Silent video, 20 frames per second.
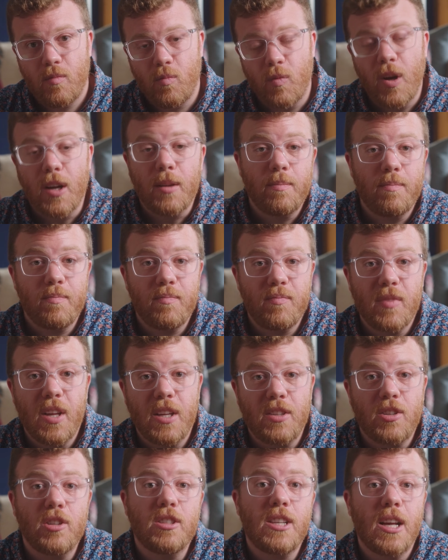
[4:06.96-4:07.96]
Well,
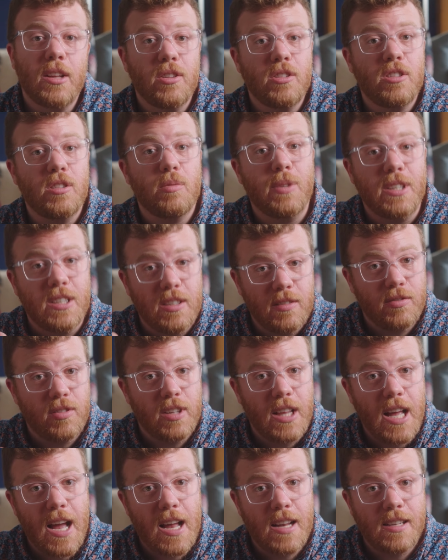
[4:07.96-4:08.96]
it turns out there's a reason
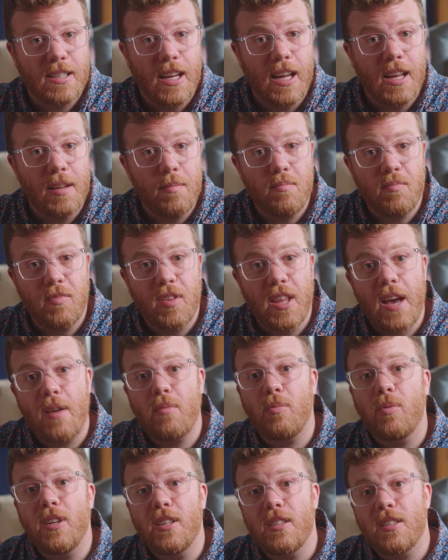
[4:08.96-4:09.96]
for that, and
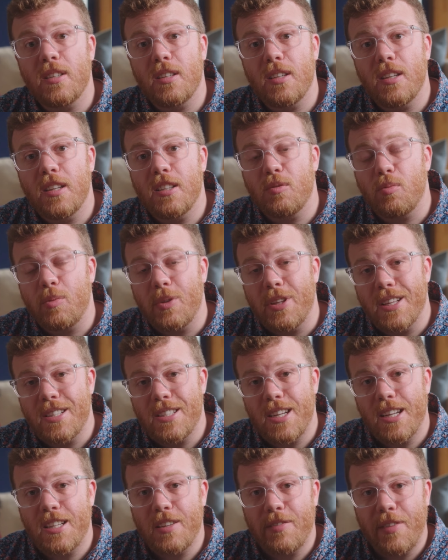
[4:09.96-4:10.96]
that reason is real
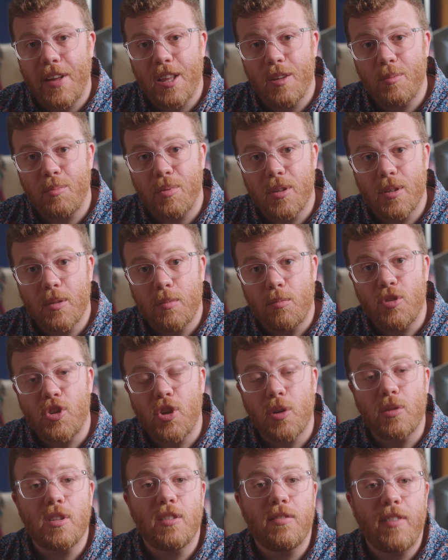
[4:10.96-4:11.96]
estate developer
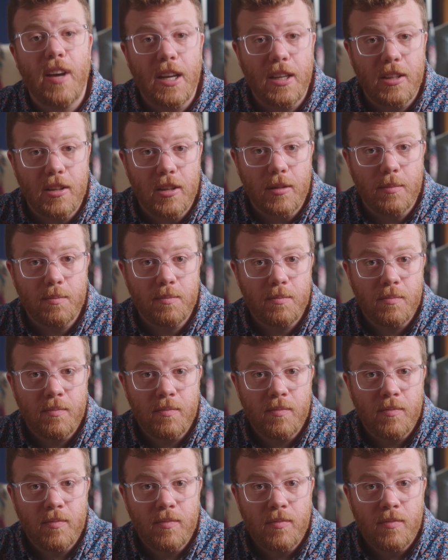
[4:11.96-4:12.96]
Joseph Eichler.
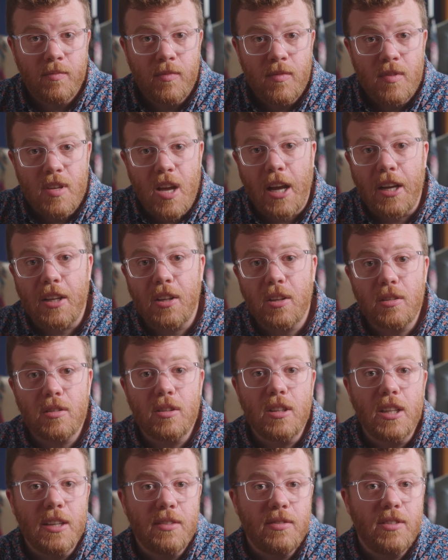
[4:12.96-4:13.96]

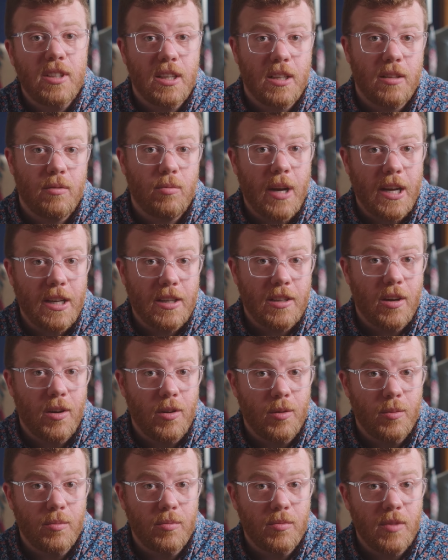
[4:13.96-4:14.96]
Eichler lived in a Wright
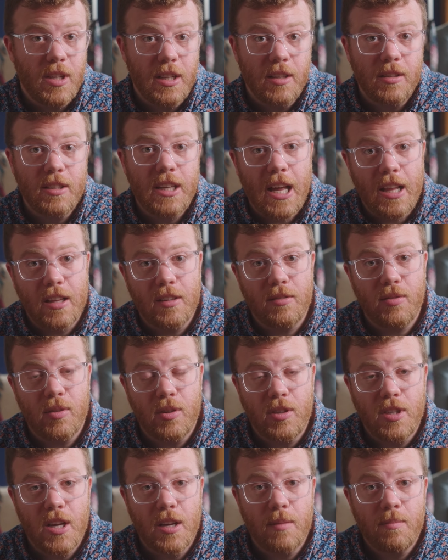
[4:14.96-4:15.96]
home in
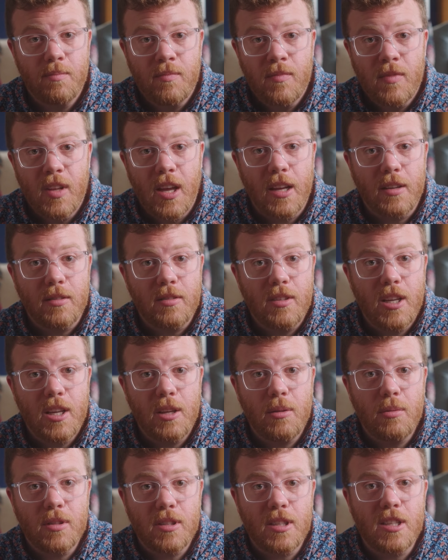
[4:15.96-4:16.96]
California, and
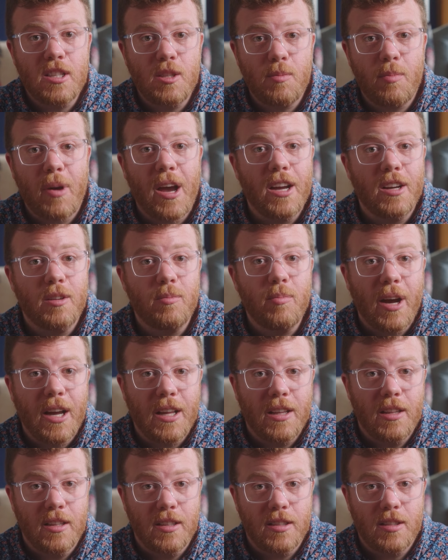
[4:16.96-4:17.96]
he was inspired
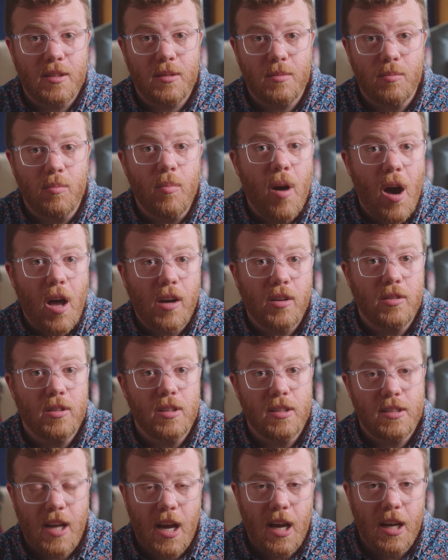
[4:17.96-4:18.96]
by this modern
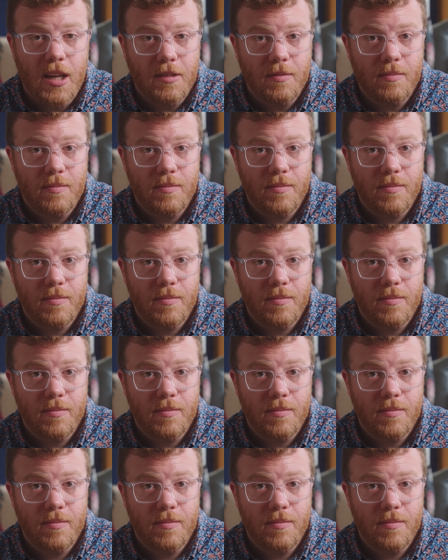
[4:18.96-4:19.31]
design.